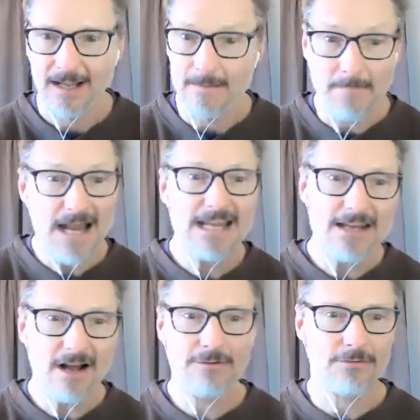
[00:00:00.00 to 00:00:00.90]
And many
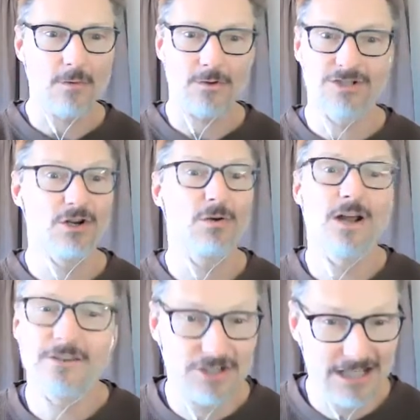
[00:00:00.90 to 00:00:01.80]
young throwers don't
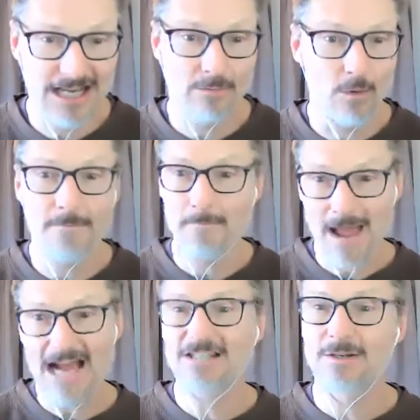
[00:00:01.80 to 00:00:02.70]
understand what
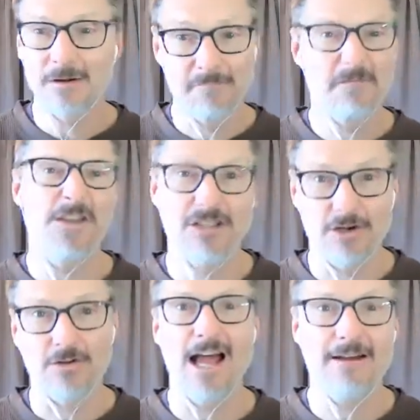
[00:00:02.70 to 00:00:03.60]
maximum
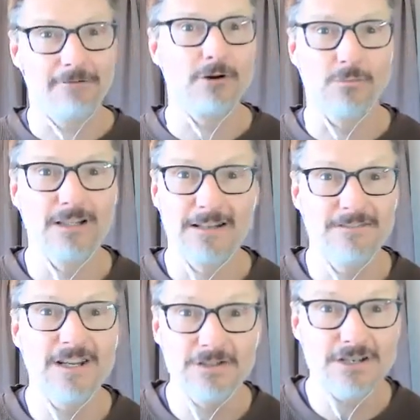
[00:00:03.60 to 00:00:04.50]
physical effort really
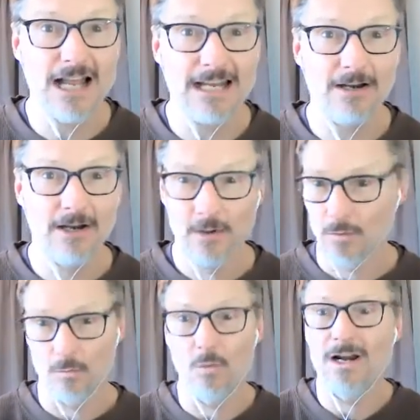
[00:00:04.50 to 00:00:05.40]
feels like
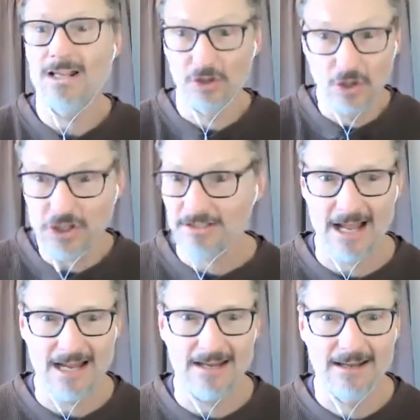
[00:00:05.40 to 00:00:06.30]
or what it looks
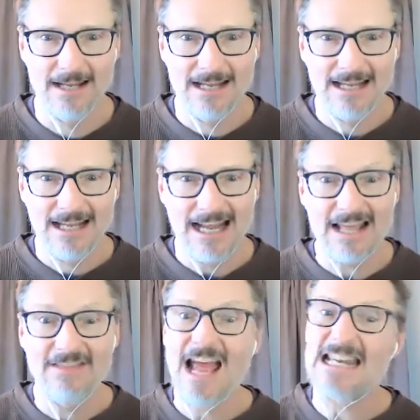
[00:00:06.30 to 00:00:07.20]
like.
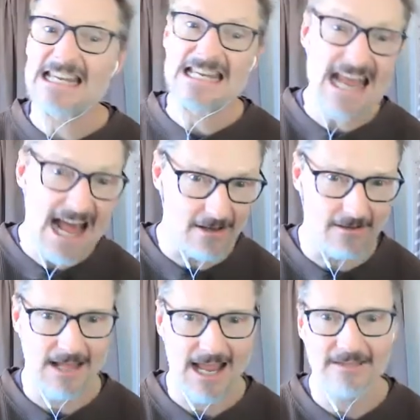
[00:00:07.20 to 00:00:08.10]
And that
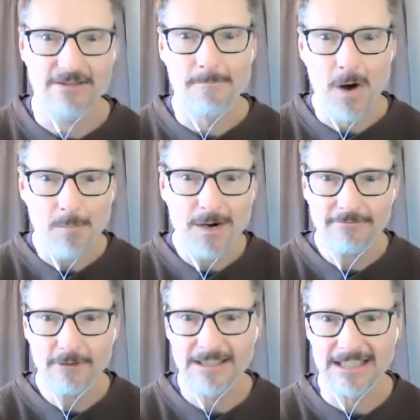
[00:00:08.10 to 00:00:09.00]
yell at the moment
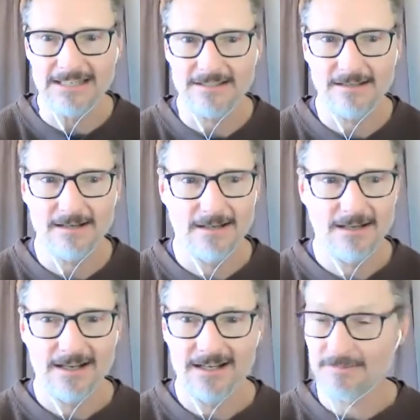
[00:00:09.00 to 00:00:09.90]
of release
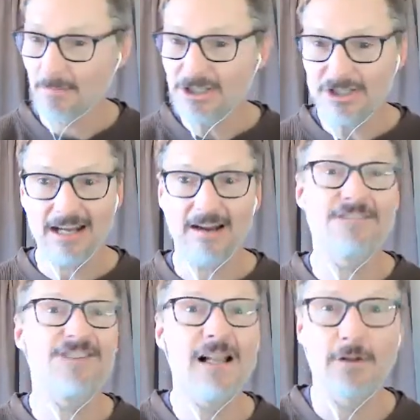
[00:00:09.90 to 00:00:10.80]
is much like a
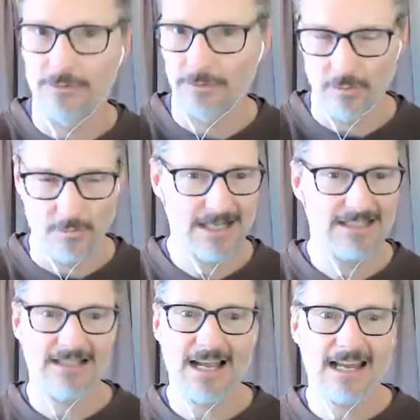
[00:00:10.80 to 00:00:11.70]
follow through.
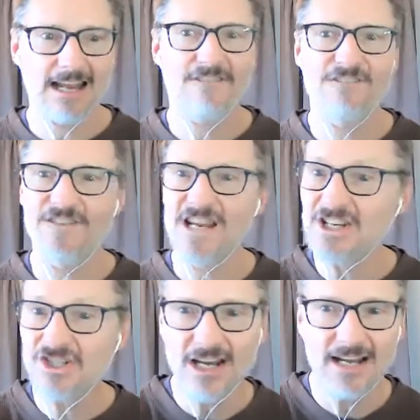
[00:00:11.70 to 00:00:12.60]
It's like a
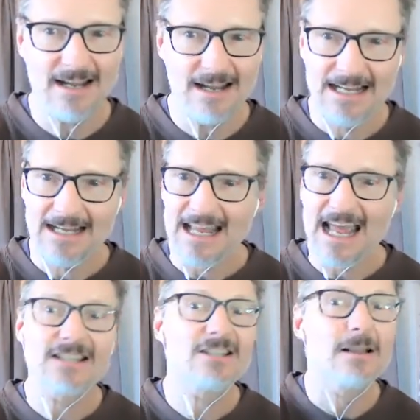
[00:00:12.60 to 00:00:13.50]
finishing
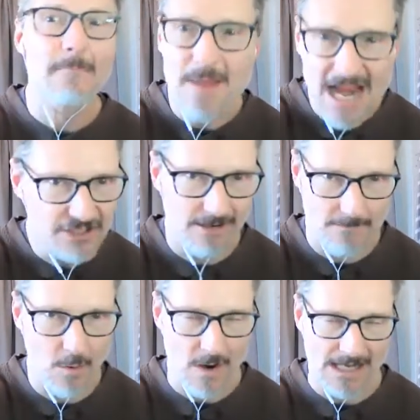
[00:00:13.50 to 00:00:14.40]
exclamation
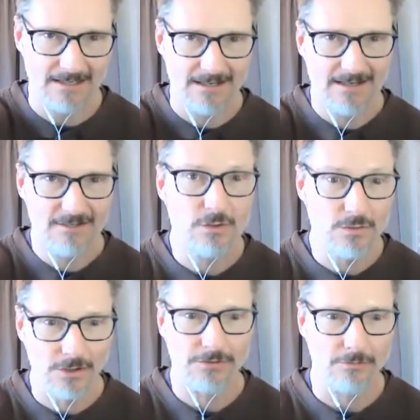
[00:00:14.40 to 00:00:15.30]
point to
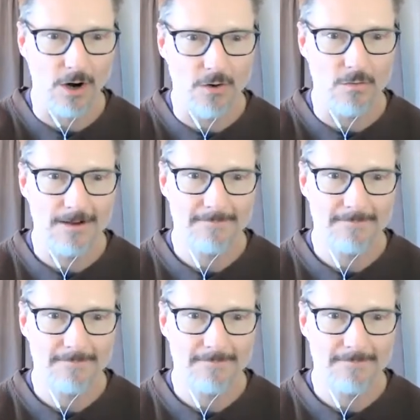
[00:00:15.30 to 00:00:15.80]
your throw.